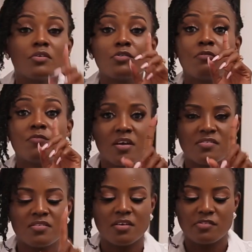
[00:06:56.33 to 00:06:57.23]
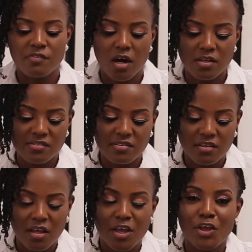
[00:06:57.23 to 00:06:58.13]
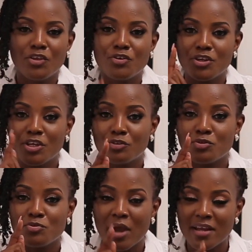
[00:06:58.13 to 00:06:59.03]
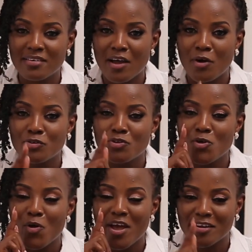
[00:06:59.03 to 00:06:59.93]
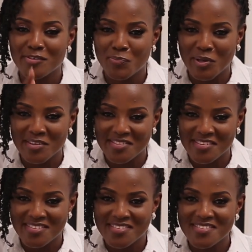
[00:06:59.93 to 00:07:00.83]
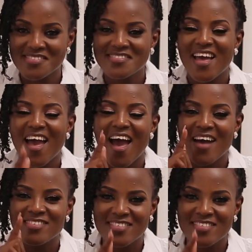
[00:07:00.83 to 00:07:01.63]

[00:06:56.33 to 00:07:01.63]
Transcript: So first things first. You need to write down your expenses as